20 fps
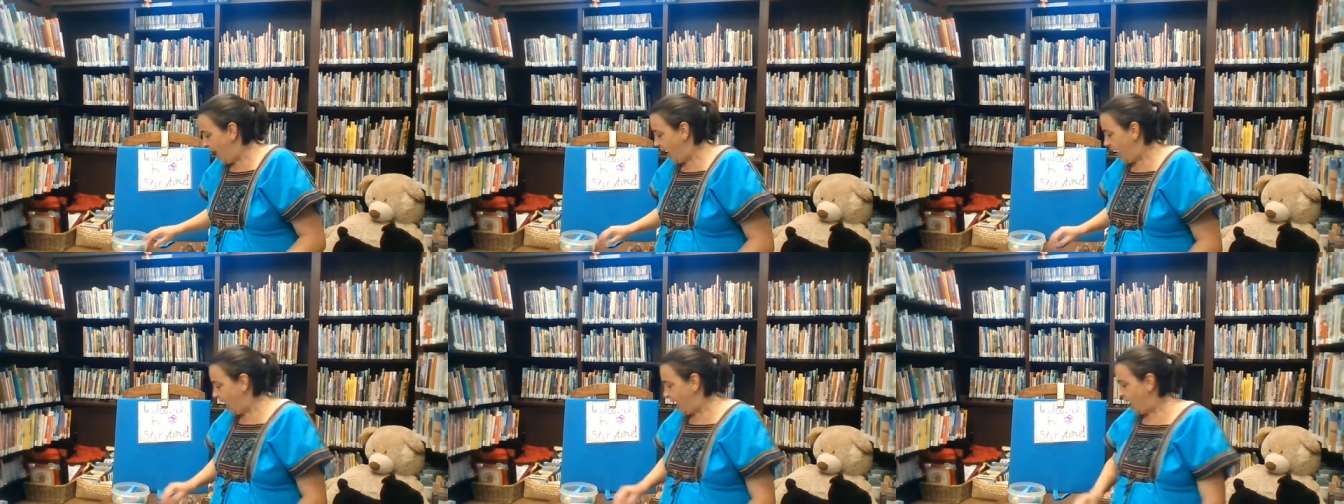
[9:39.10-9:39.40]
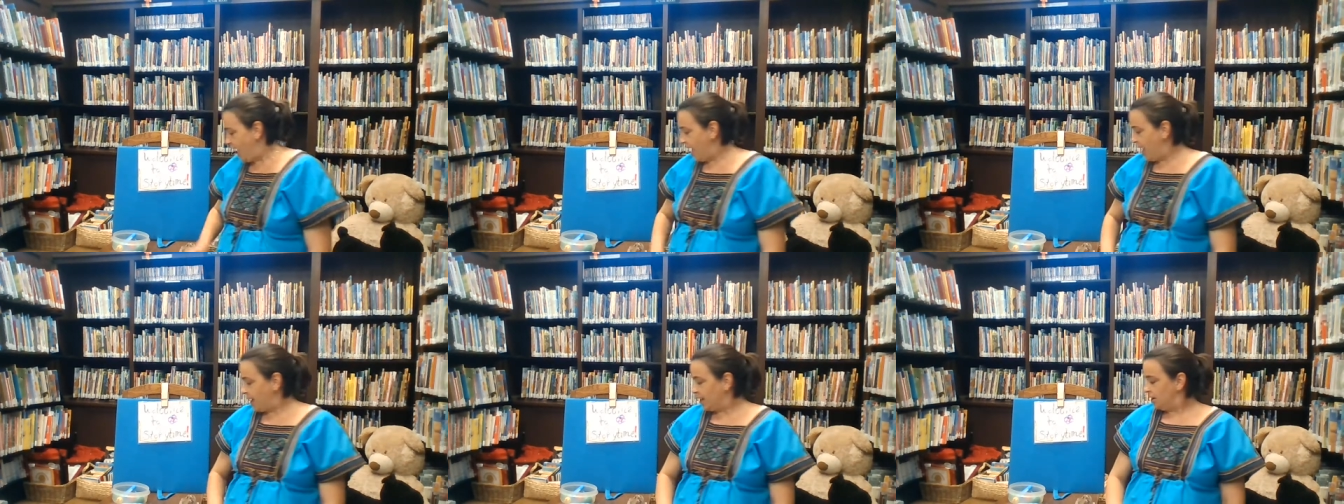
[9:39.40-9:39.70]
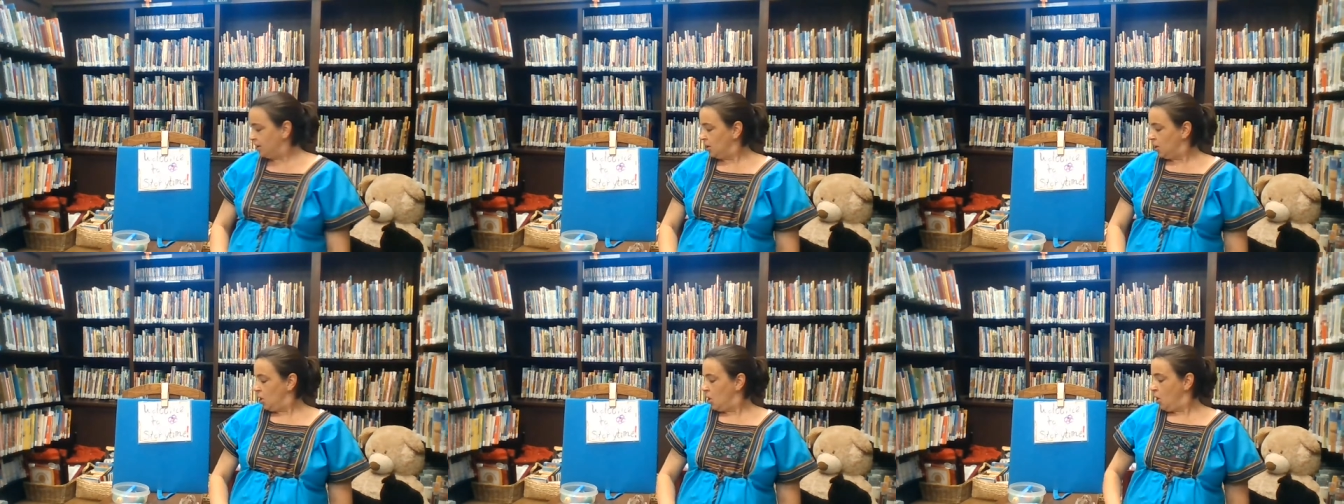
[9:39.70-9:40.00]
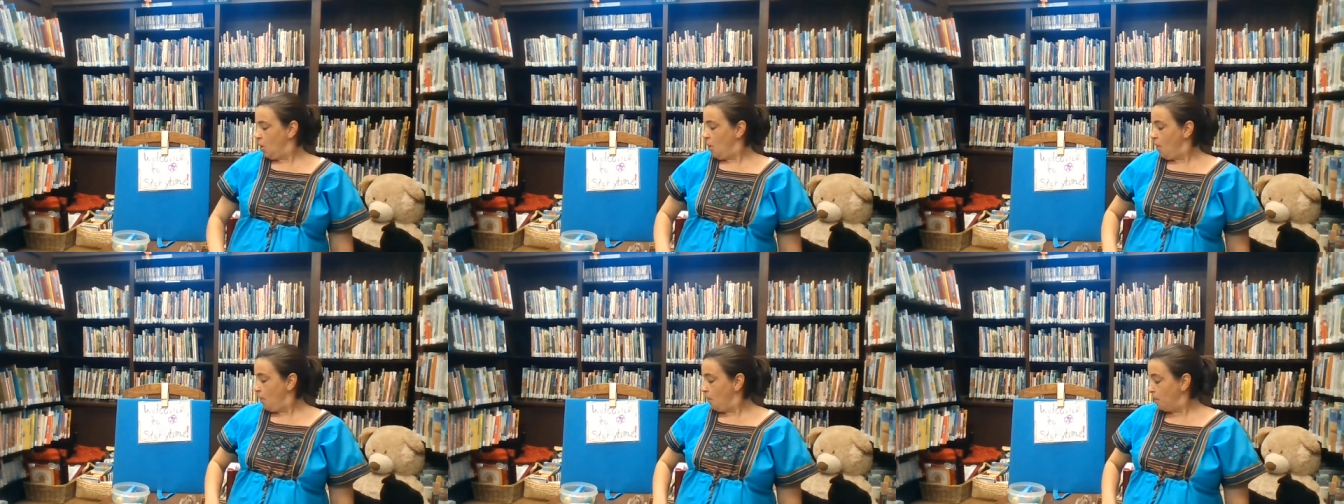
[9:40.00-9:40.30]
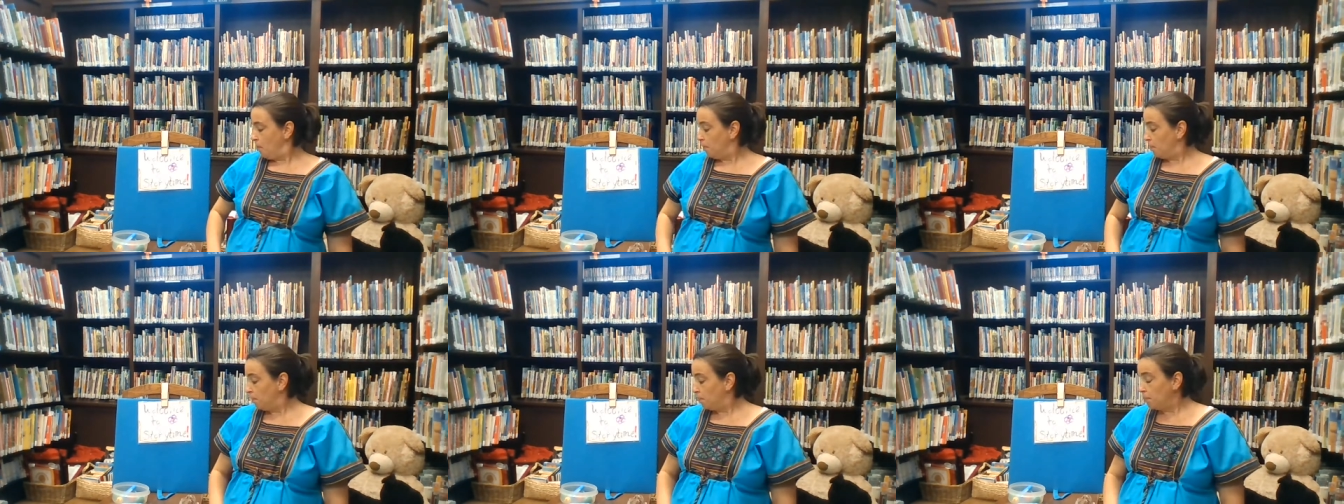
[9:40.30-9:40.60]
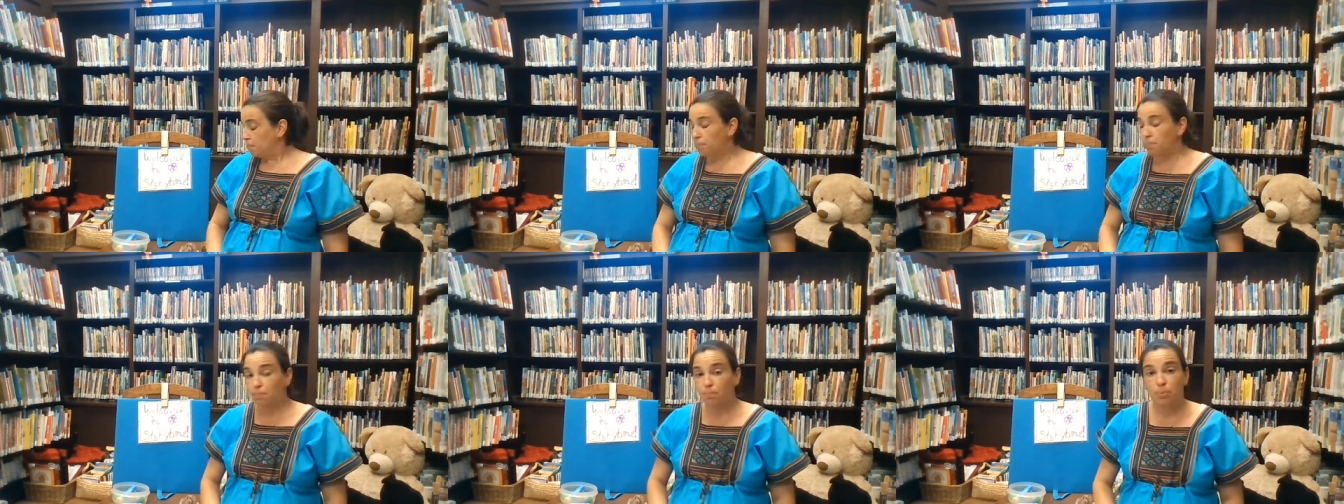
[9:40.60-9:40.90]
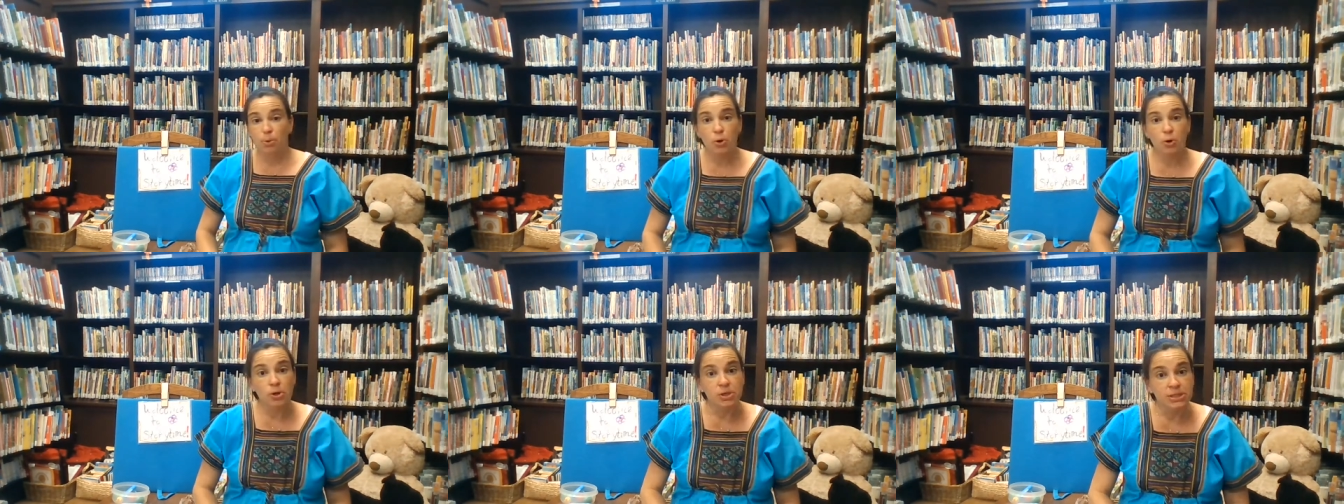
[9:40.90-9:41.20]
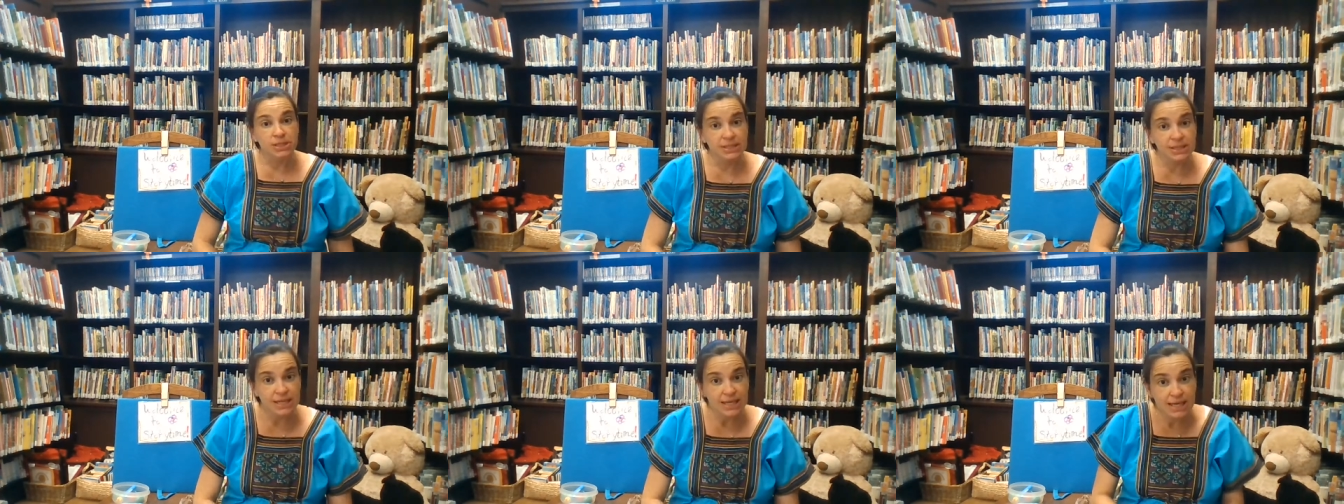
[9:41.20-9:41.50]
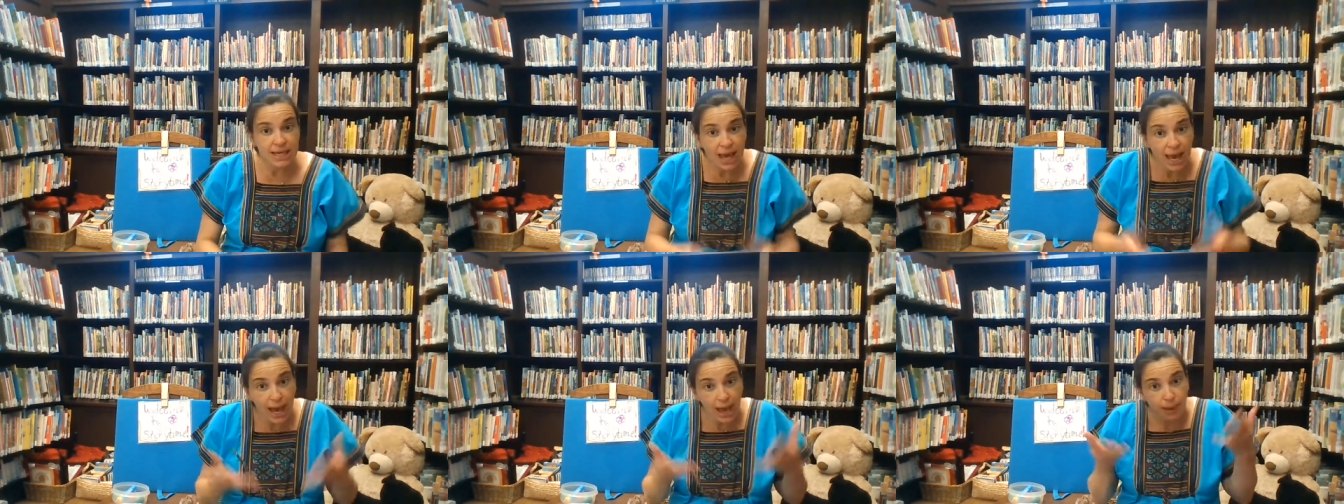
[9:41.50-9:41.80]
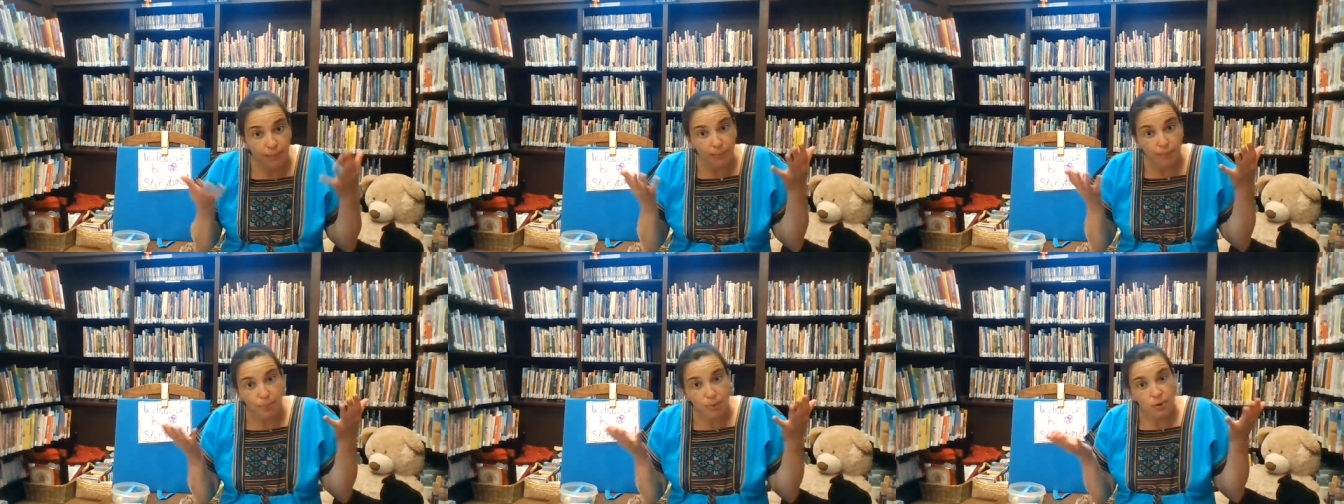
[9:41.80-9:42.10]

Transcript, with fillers: And Pussycat,